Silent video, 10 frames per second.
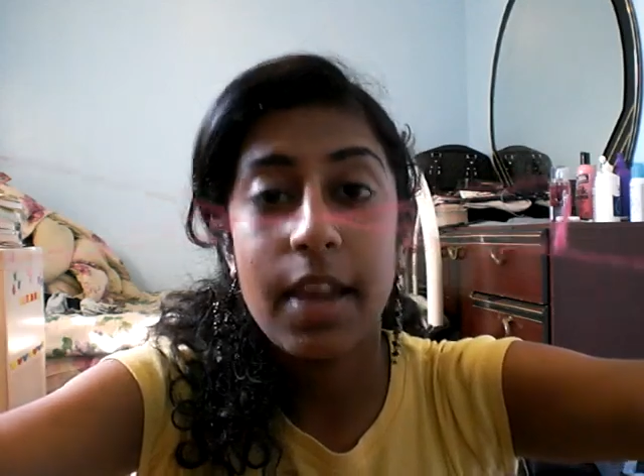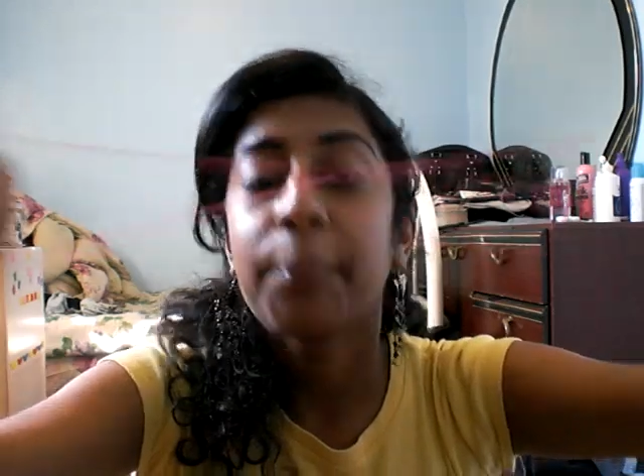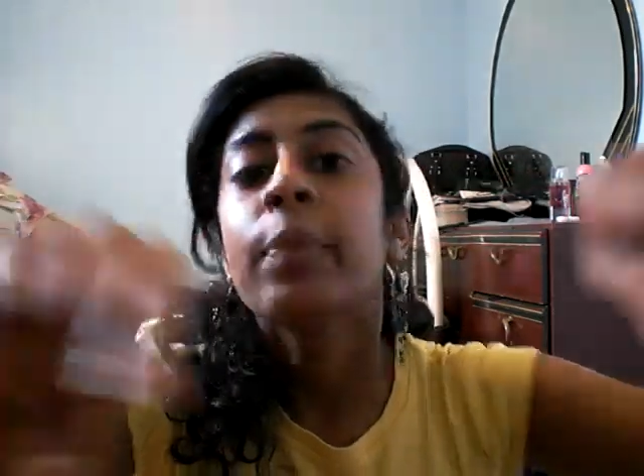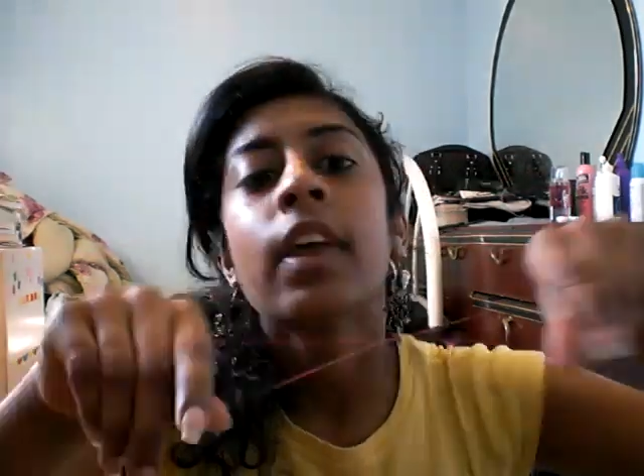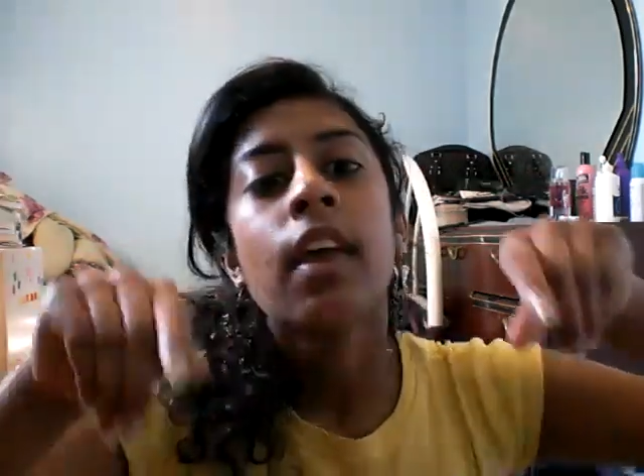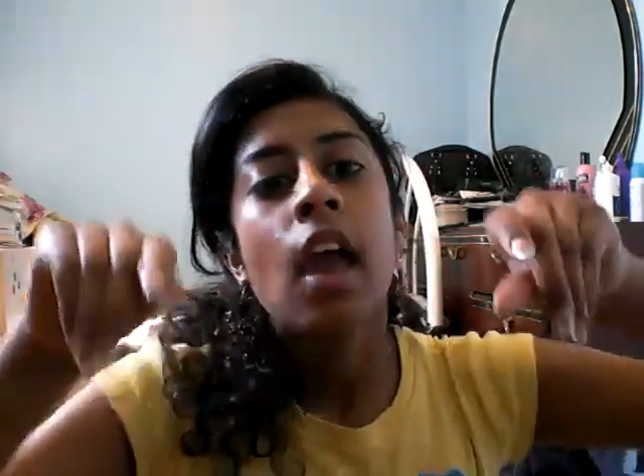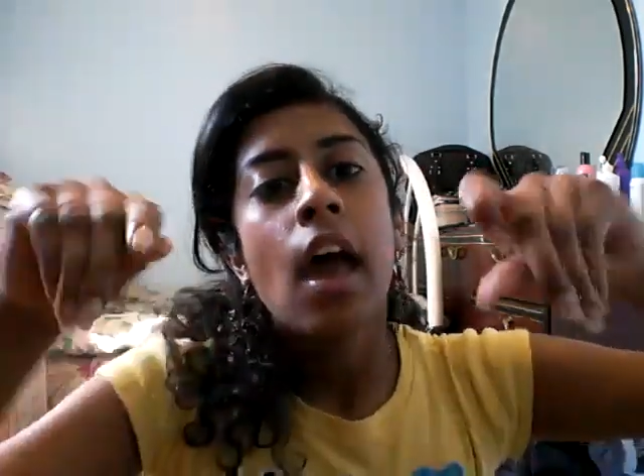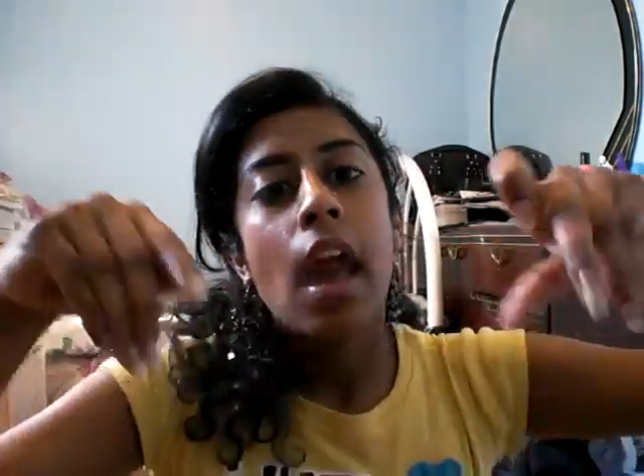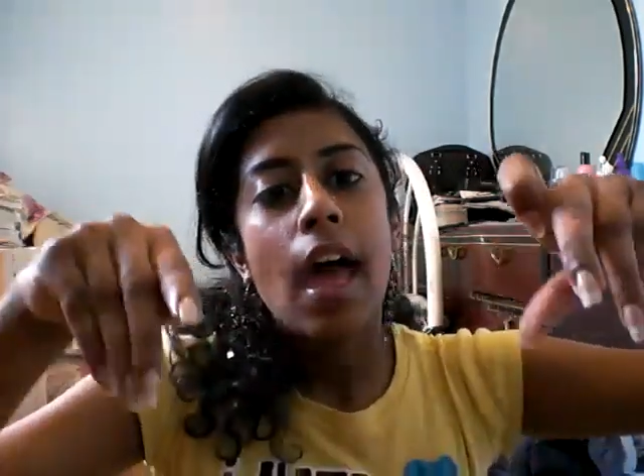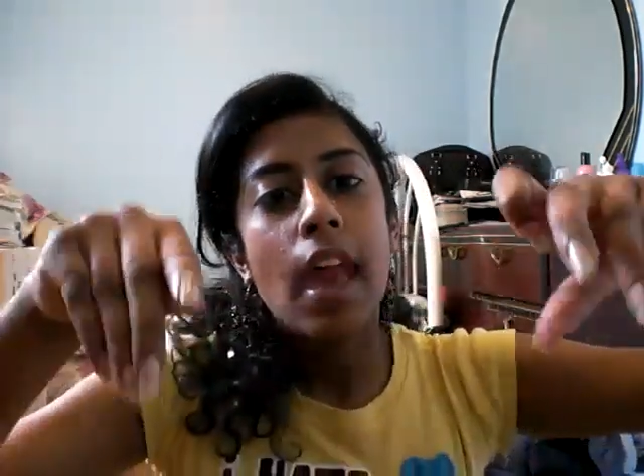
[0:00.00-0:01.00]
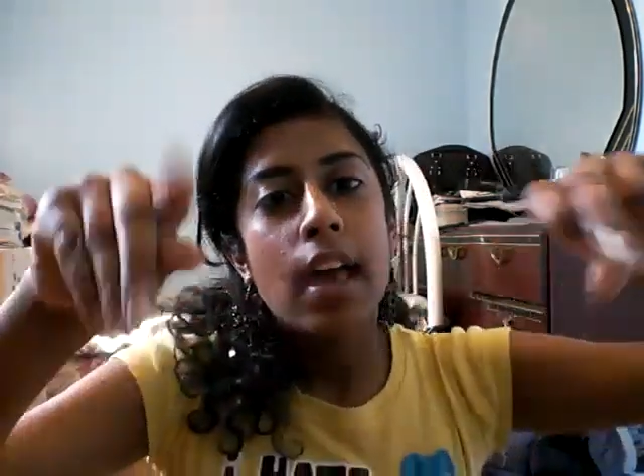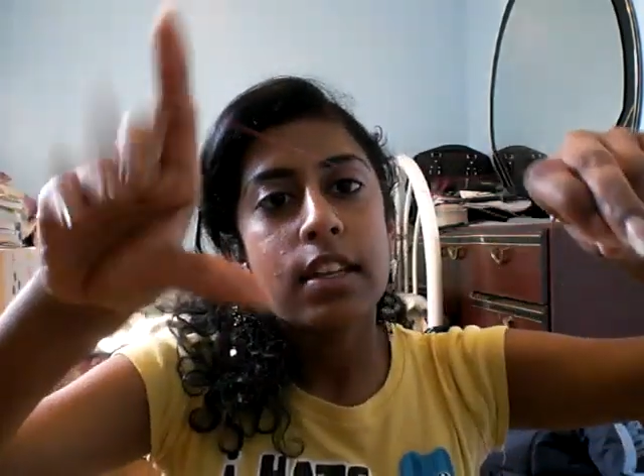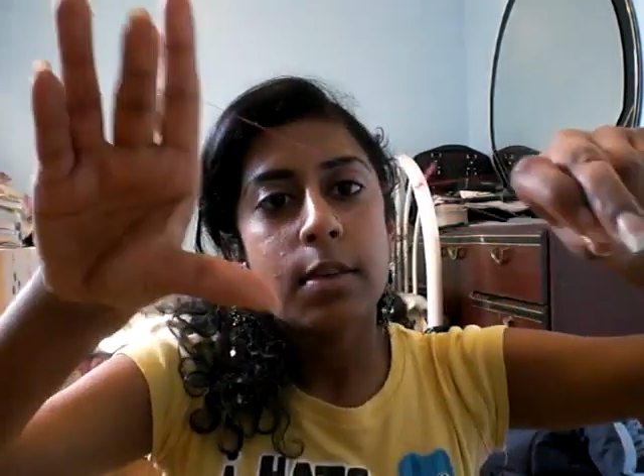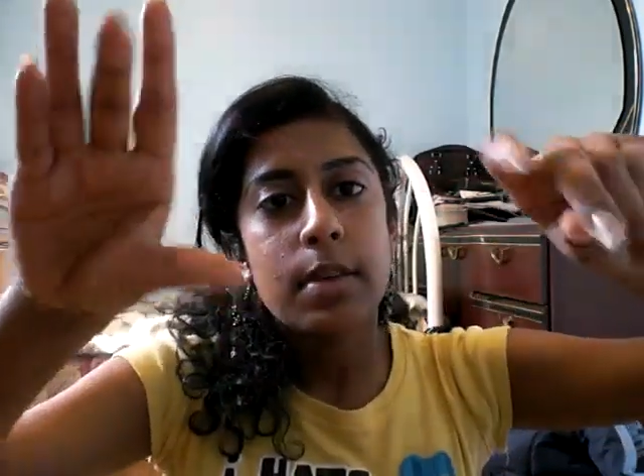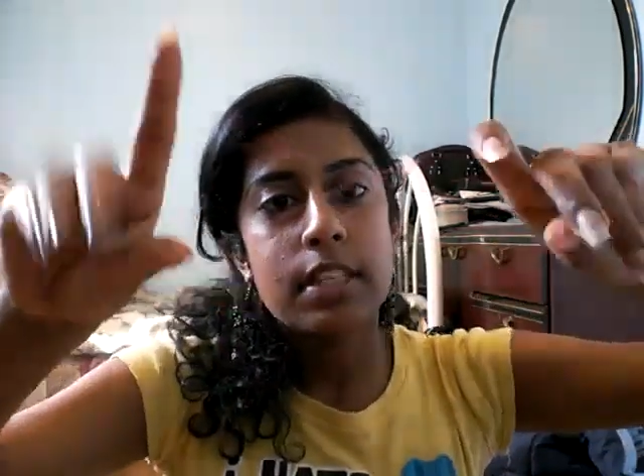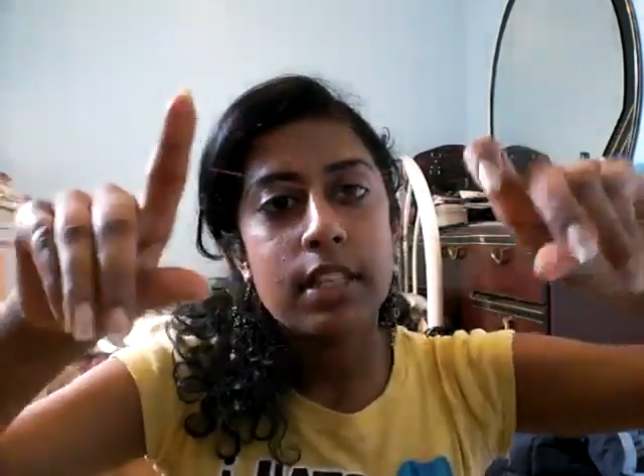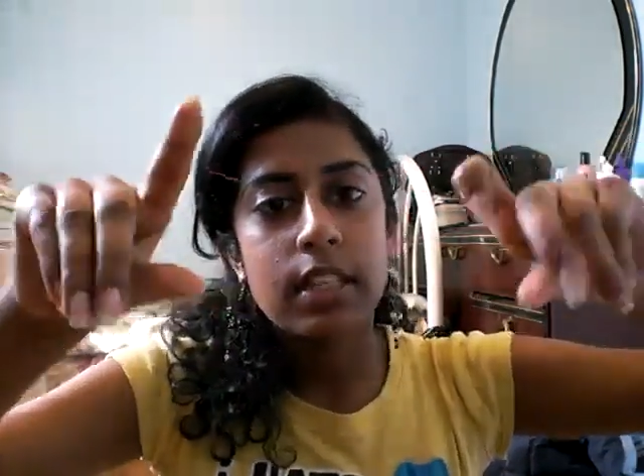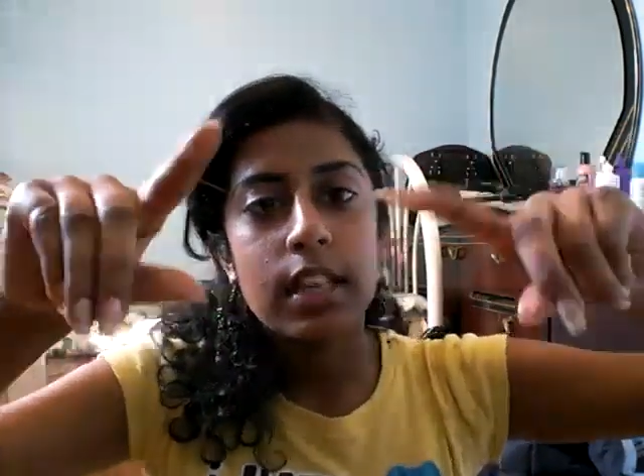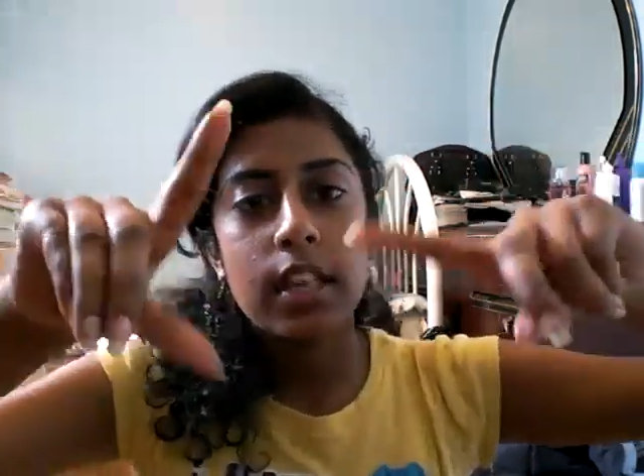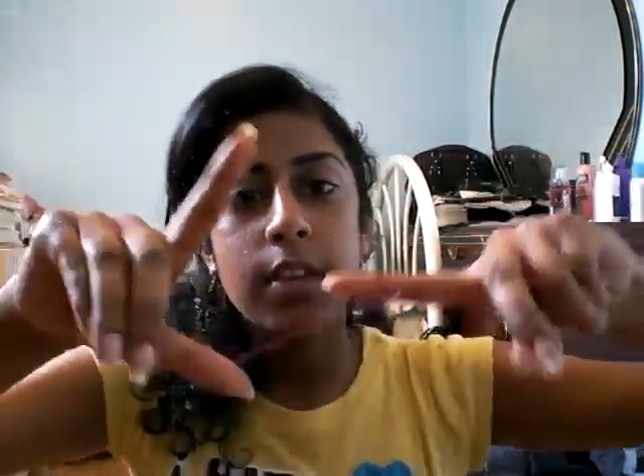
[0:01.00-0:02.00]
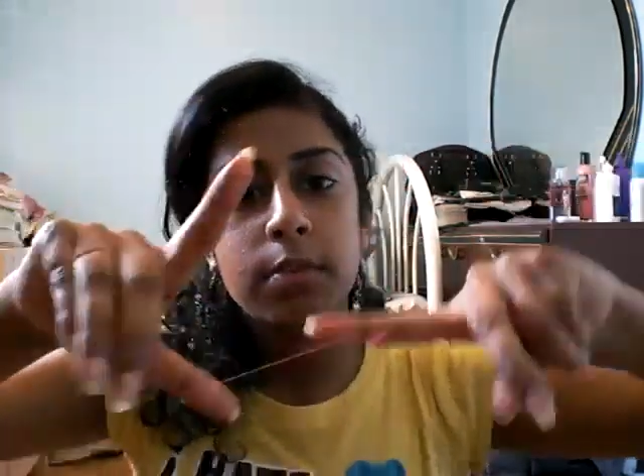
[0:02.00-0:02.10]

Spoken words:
it. And basically